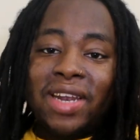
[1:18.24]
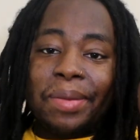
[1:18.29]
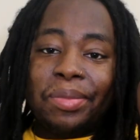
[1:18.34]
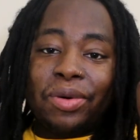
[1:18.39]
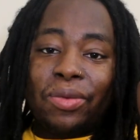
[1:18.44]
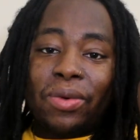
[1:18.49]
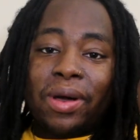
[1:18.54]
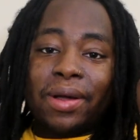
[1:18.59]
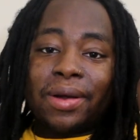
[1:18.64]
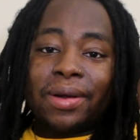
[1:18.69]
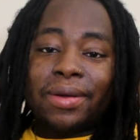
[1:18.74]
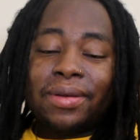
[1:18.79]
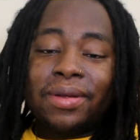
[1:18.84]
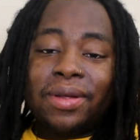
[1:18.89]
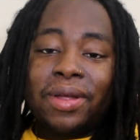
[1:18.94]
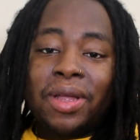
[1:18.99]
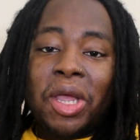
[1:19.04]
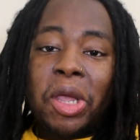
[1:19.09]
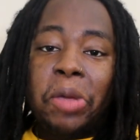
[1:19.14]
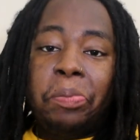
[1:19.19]
Number one,
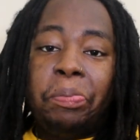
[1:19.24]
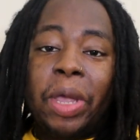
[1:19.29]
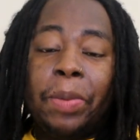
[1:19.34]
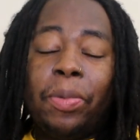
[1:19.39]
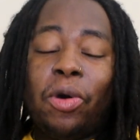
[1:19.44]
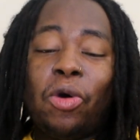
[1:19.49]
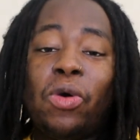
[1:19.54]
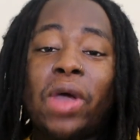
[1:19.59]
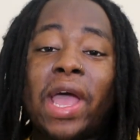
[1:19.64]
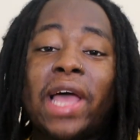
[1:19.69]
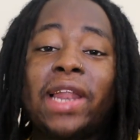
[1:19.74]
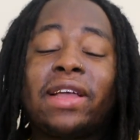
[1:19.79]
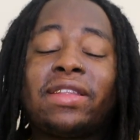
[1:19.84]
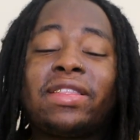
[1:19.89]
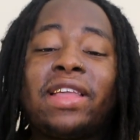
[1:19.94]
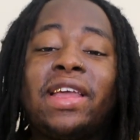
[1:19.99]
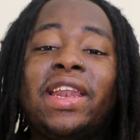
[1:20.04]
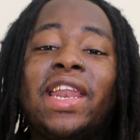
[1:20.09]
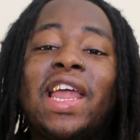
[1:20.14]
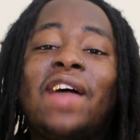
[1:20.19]
people who act like
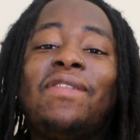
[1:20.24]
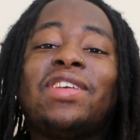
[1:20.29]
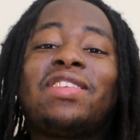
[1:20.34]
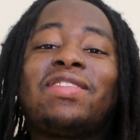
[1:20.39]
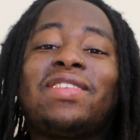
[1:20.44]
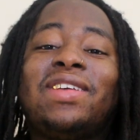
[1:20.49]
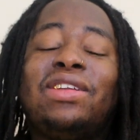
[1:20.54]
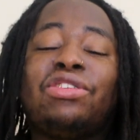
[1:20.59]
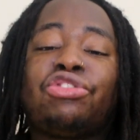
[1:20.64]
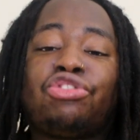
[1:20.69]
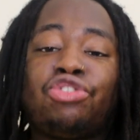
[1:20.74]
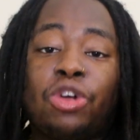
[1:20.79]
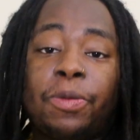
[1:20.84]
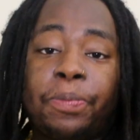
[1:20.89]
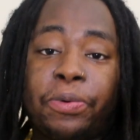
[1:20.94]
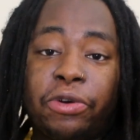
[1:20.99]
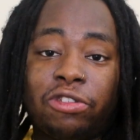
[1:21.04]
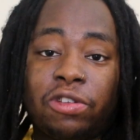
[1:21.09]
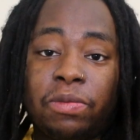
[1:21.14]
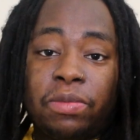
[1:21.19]
they never seen a short
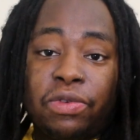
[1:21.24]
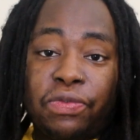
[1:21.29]
person